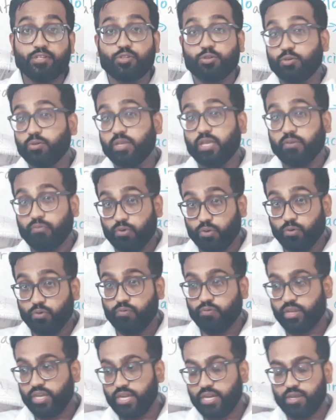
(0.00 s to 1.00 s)
to give you
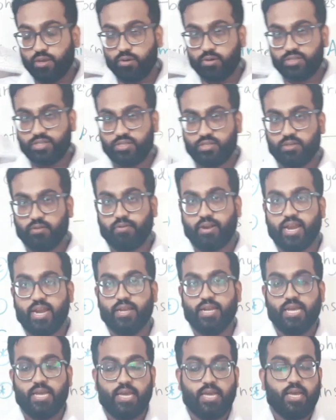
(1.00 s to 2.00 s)
videos,
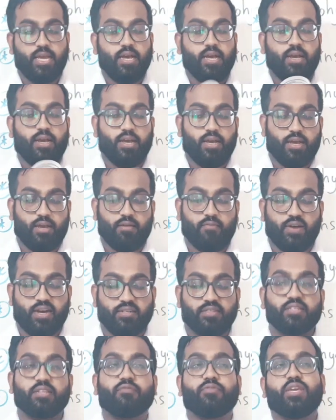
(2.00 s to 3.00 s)
right,
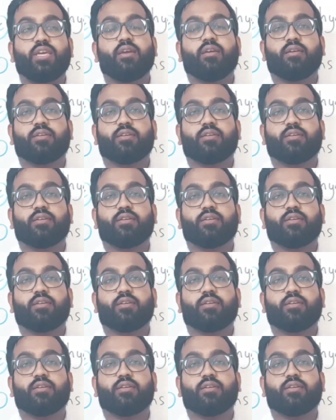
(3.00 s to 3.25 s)
once a week.